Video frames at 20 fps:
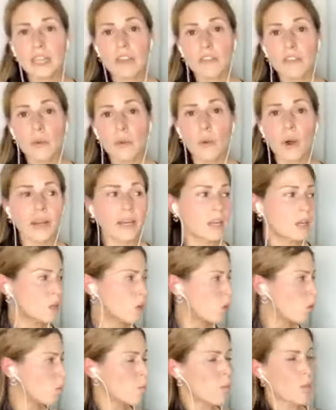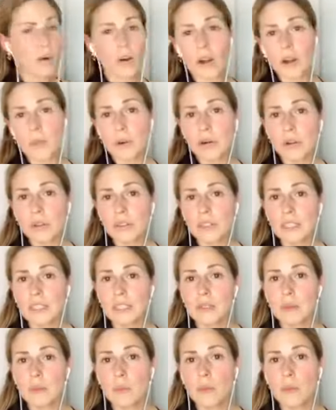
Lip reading: if you want to know more about this,